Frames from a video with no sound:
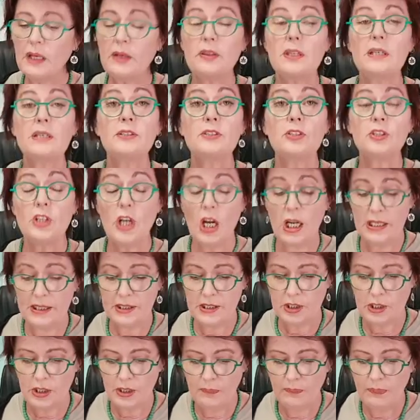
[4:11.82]
This
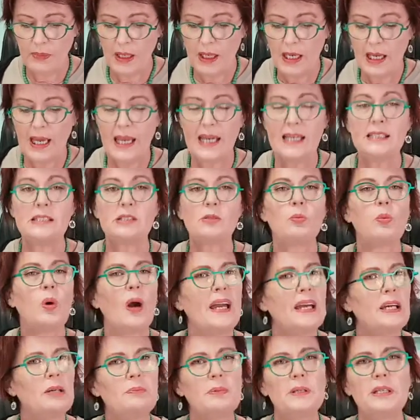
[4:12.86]
knowledge is
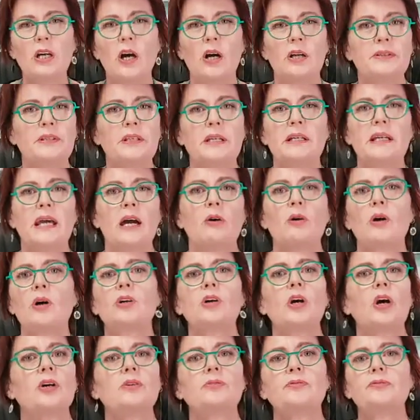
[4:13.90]
way beyond the narrow
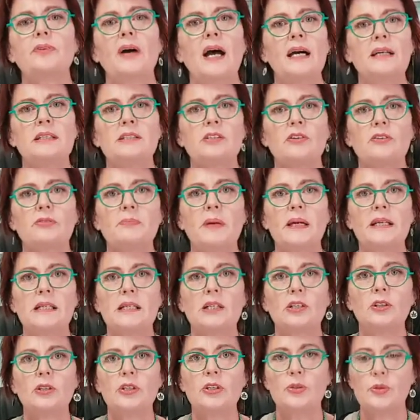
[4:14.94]
confines of
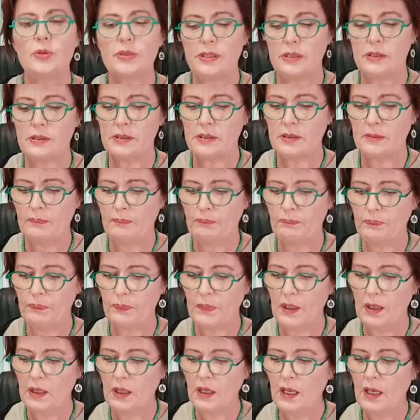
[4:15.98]
medical uses.
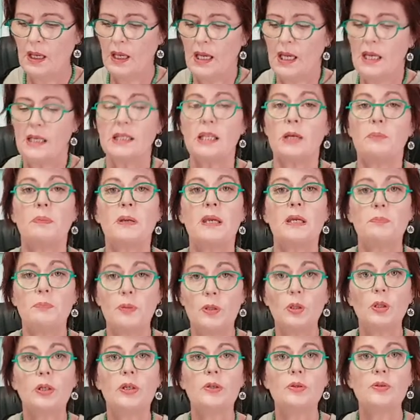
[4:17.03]
The
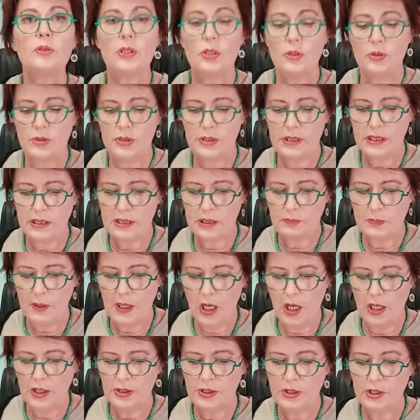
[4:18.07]
people who use this
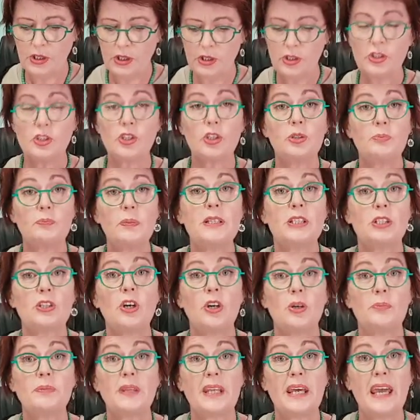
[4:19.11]
plant should be
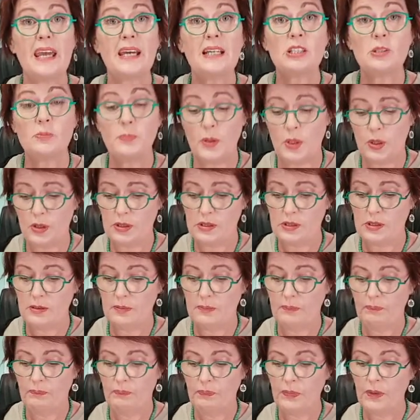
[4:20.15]
termed the experts,
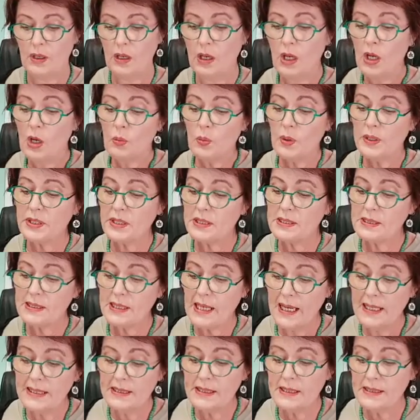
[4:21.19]
with the
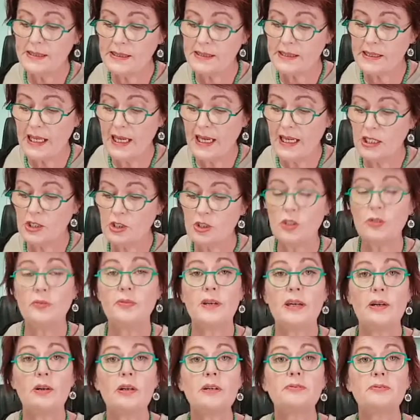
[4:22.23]
scientists there to
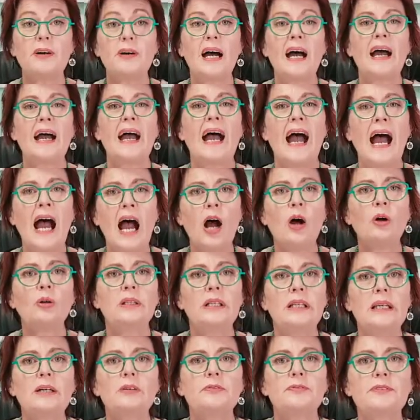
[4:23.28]
verify our
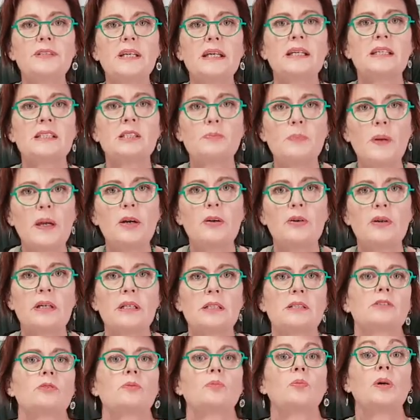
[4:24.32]
lived
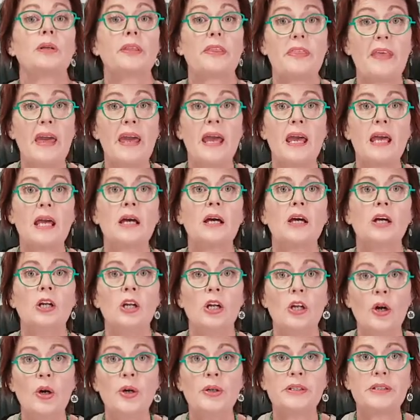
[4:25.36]
experience with their
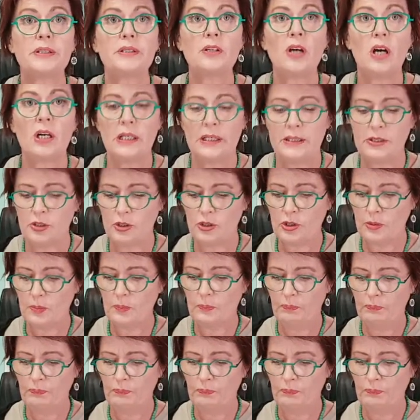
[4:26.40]
learned knowledge.